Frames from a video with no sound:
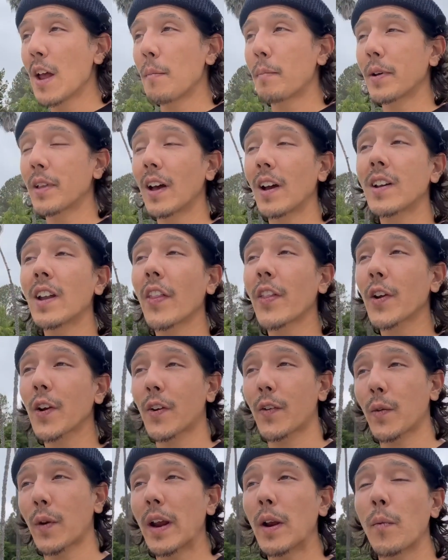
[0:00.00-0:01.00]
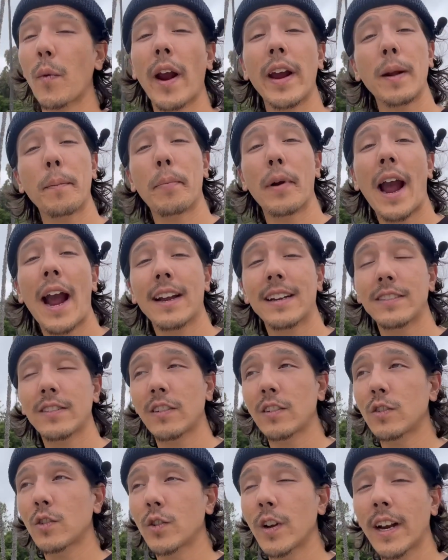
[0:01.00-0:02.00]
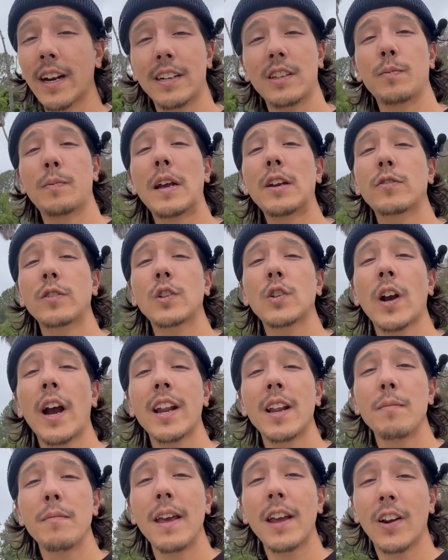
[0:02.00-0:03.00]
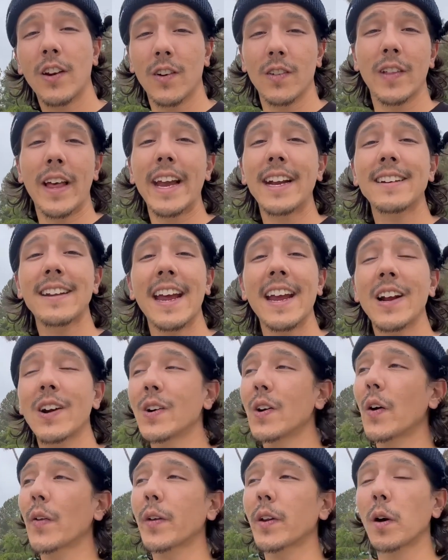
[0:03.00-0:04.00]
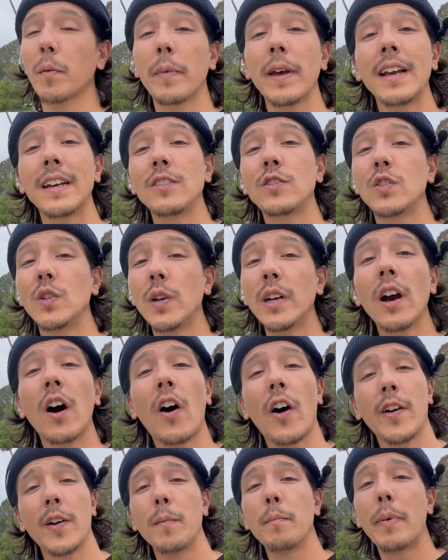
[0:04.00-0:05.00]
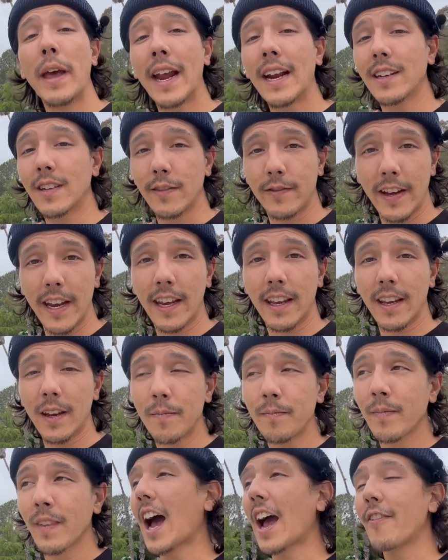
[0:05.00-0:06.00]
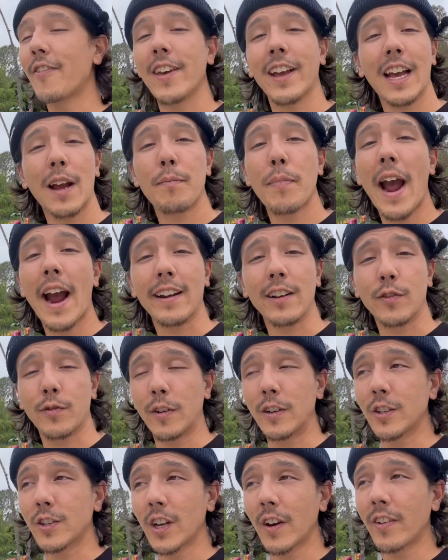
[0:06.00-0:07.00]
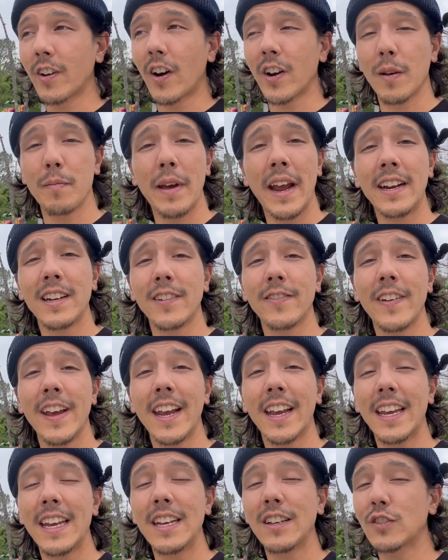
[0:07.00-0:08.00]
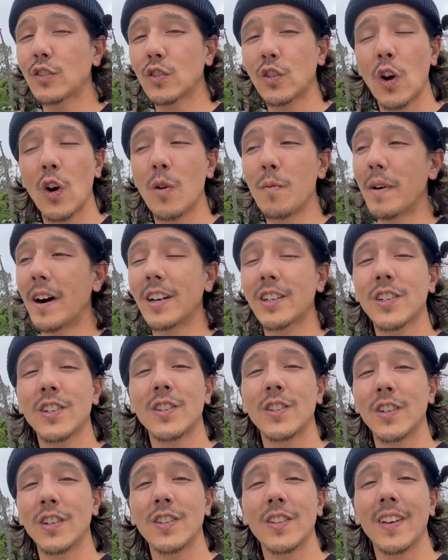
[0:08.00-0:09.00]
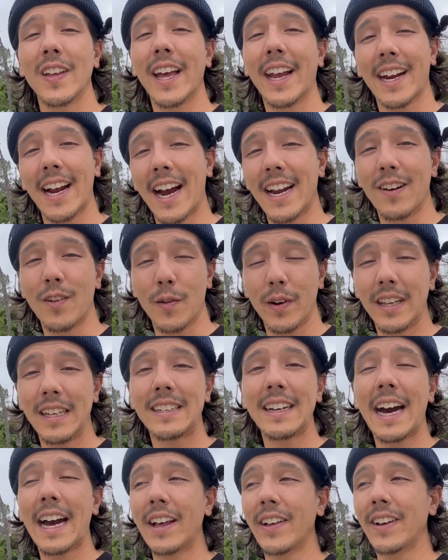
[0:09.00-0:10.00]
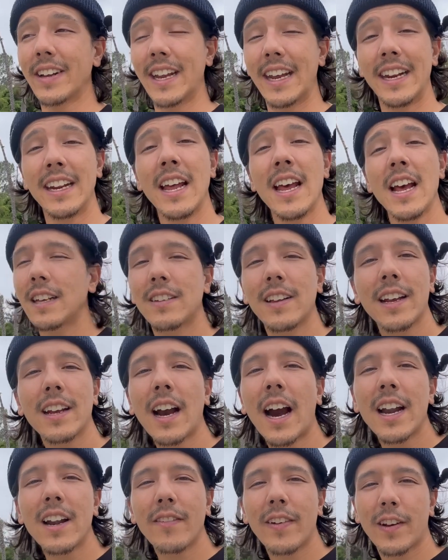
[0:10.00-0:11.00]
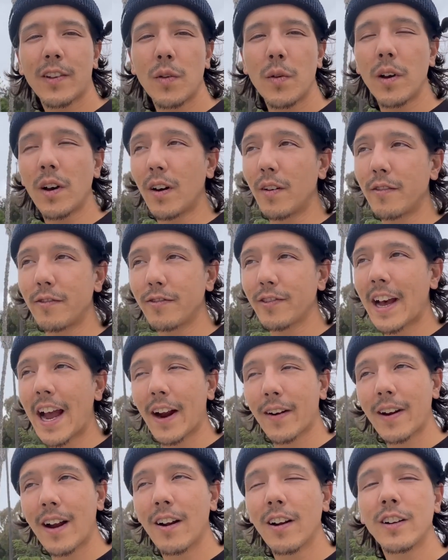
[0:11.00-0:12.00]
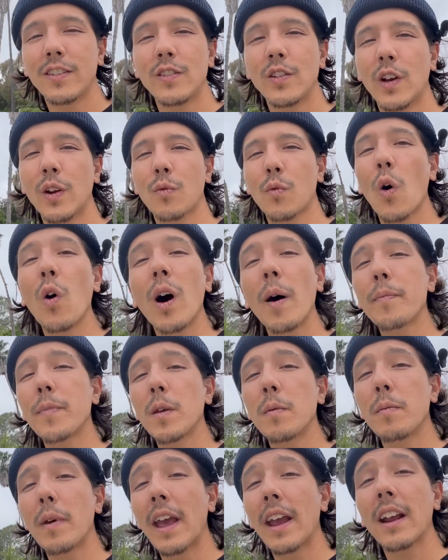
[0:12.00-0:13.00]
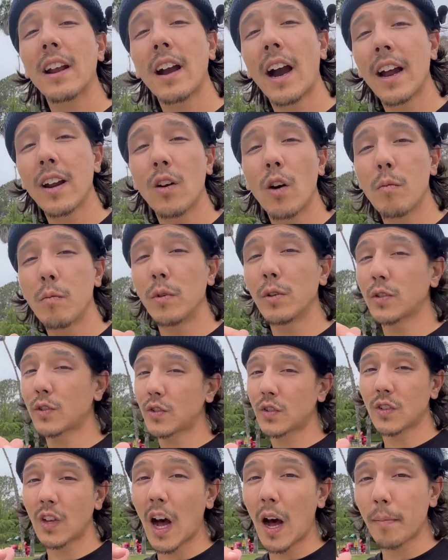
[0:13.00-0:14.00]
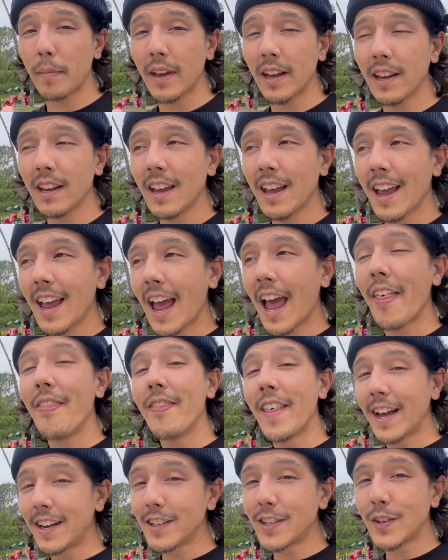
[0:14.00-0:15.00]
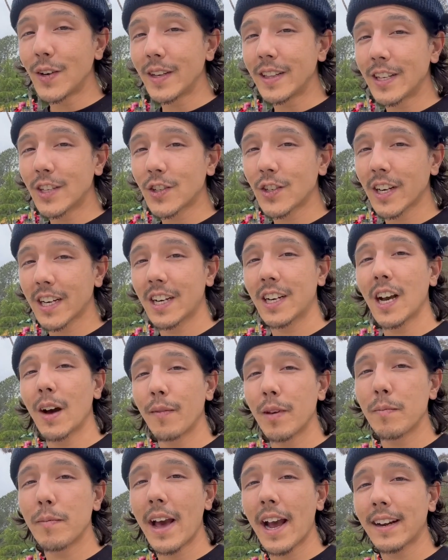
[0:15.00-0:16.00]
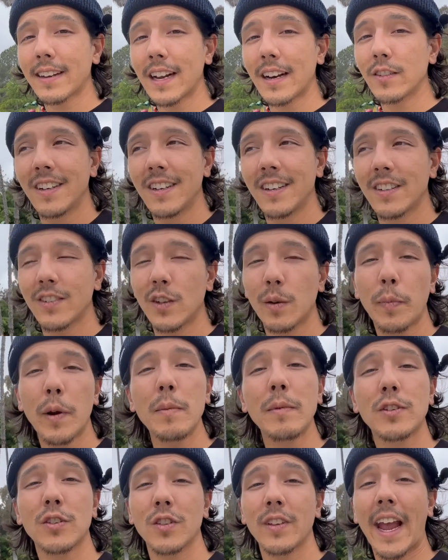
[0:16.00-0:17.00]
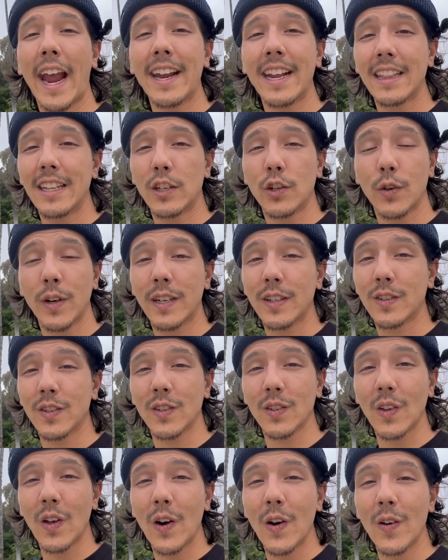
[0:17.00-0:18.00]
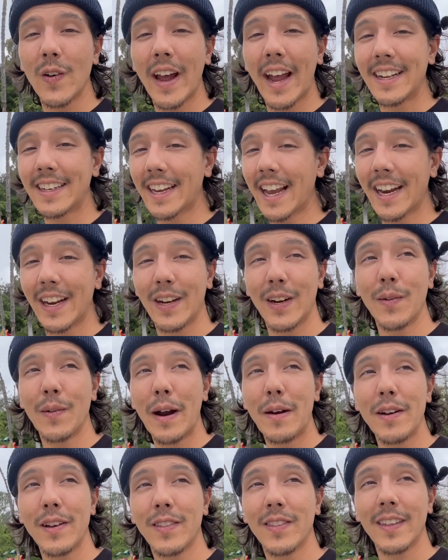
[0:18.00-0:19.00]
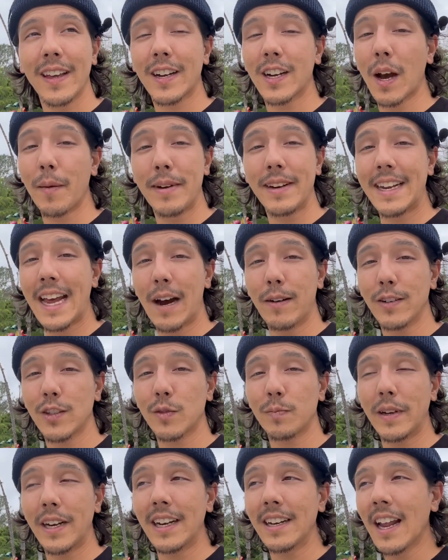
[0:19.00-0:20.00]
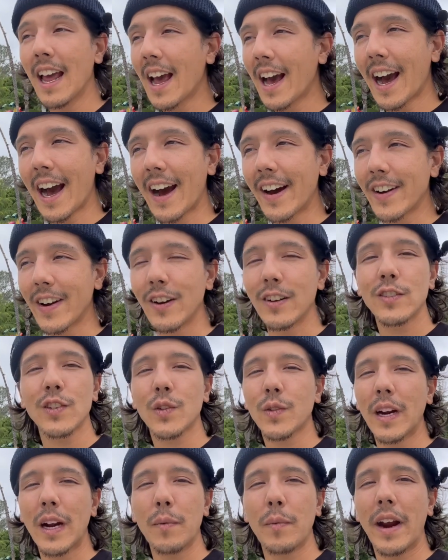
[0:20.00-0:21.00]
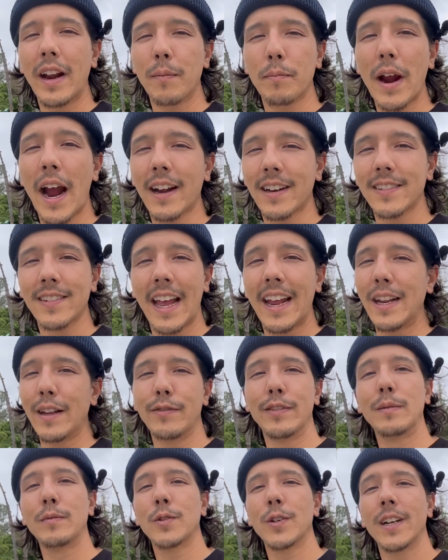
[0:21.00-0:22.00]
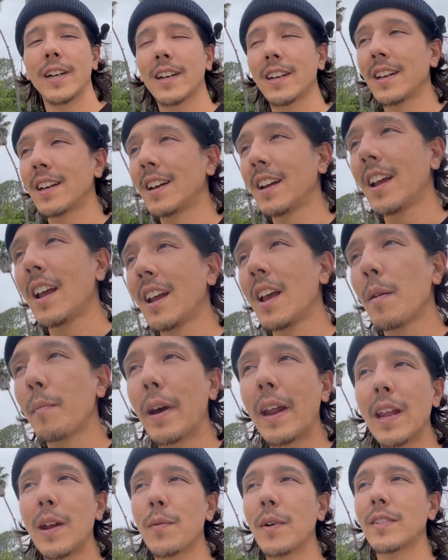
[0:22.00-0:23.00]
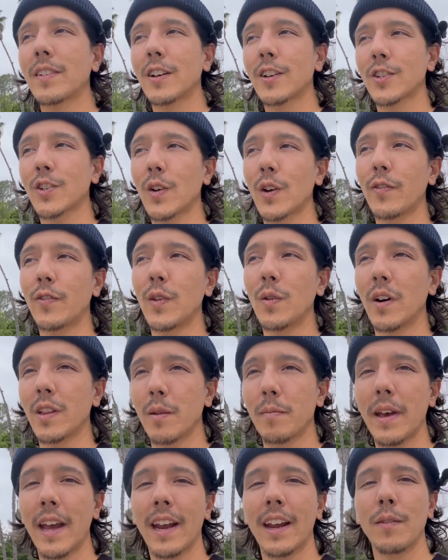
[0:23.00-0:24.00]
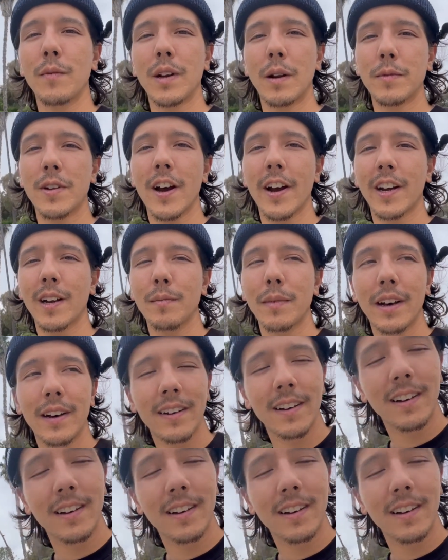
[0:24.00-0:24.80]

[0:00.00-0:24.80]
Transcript: But another great way to practice this trick, especially trying to make your leg dangle a little bit, is doing it on a bank to fakie. I feel like I practice front shove it on a bank to fakie so much just to like kind of really dial it in. It's like kind of like doing it on flat ground because you can roll up the bank, kind of almost stopping and then doing the trick and coming back down. So you're pretty much landing the trick slow and getting away with like coming down with speed. I don't know. It's a great way to practice any flip trick. But anyways, I'll show you a few on the bank and what I'm talking about.